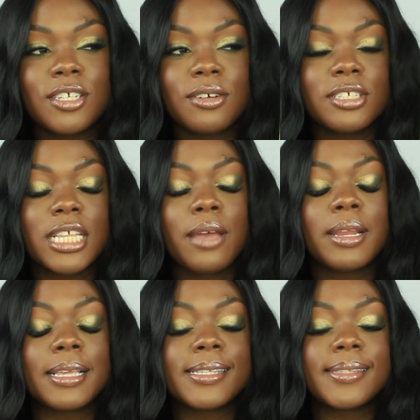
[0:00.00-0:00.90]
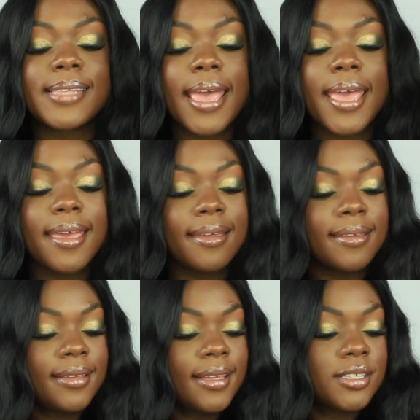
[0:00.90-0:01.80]
Do you understand what I say?
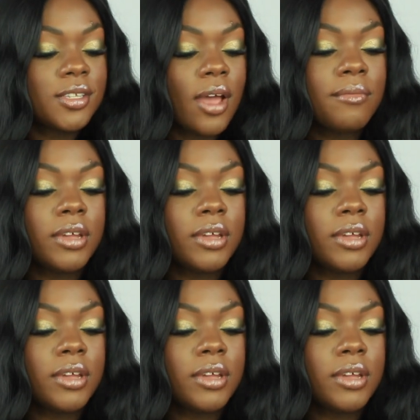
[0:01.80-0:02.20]
So I'm